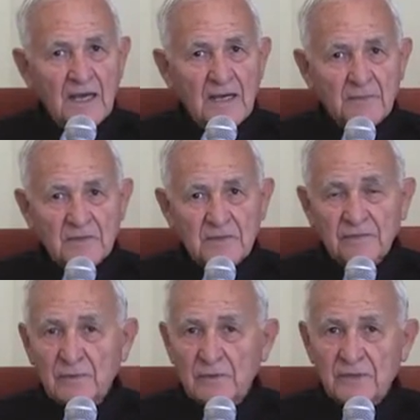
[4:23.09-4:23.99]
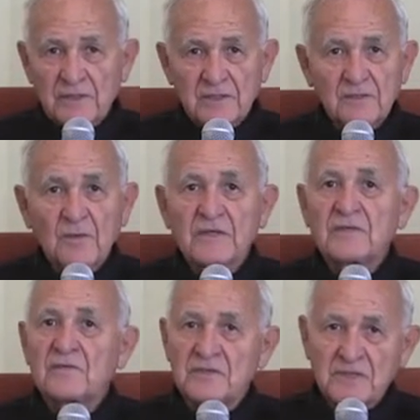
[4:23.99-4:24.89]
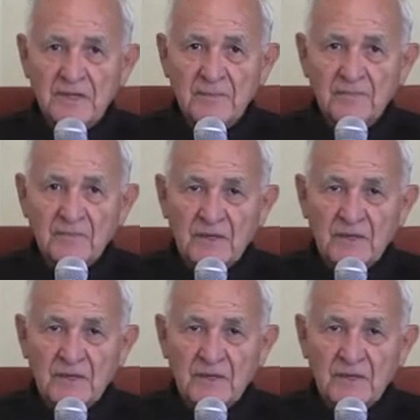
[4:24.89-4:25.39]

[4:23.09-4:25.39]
and Bishop Flores went to visit him.